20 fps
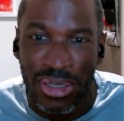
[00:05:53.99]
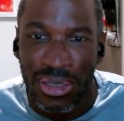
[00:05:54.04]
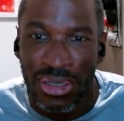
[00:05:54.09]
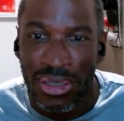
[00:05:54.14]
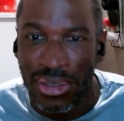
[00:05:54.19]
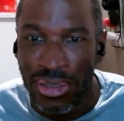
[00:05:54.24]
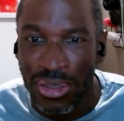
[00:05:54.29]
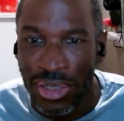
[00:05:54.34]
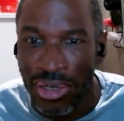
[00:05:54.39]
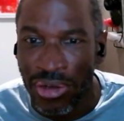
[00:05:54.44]

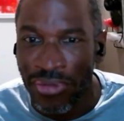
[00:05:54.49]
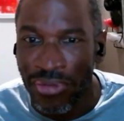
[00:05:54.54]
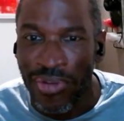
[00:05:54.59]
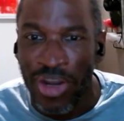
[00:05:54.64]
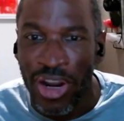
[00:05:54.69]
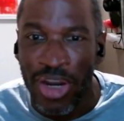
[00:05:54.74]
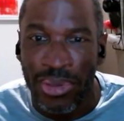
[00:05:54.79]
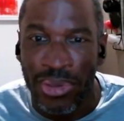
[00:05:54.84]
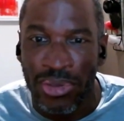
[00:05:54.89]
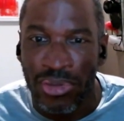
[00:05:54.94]

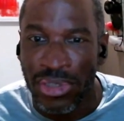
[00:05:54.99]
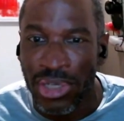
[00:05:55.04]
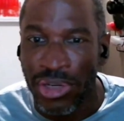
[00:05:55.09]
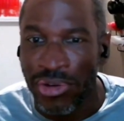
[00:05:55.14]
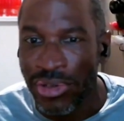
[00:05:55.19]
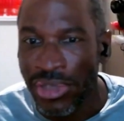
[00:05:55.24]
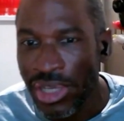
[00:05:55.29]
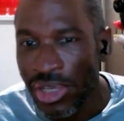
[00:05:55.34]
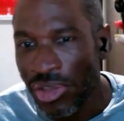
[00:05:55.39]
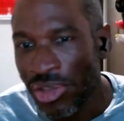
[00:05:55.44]
Environmental
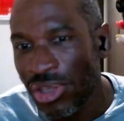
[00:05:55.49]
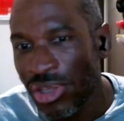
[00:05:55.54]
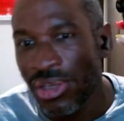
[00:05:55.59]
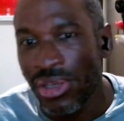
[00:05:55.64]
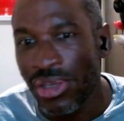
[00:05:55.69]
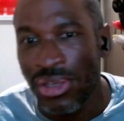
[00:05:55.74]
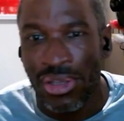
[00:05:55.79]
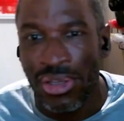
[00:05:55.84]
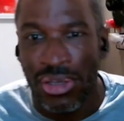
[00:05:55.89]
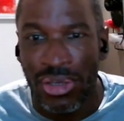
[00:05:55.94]

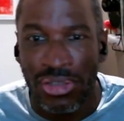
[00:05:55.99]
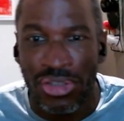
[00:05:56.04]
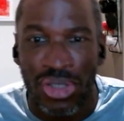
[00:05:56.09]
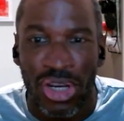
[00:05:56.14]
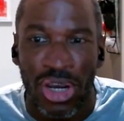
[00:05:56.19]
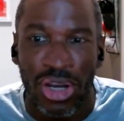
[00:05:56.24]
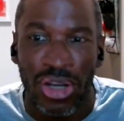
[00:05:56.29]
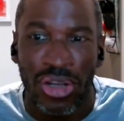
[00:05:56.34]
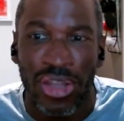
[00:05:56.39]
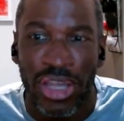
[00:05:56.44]
degradation,
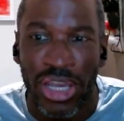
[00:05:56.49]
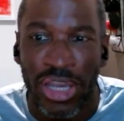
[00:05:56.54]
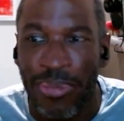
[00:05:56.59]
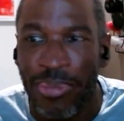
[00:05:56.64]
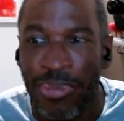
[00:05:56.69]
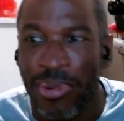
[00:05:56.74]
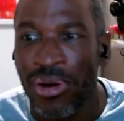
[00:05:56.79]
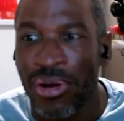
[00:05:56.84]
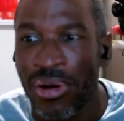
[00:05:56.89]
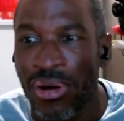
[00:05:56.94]
child
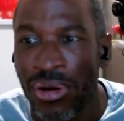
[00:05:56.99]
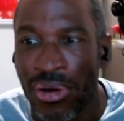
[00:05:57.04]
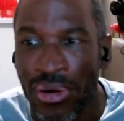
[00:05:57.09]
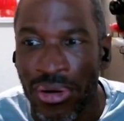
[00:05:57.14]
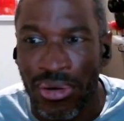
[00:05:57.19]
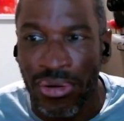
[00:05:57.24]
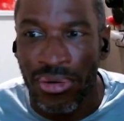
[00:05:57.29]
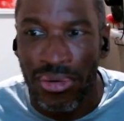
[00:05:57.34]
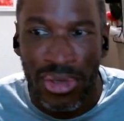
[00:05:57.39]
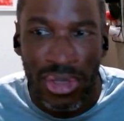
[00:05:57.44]

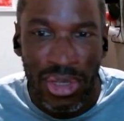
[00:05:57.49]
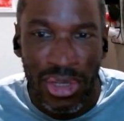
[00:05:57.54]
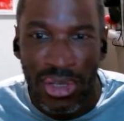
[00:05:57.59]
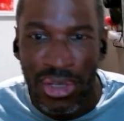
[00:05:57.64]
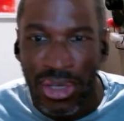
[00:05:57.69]
labor,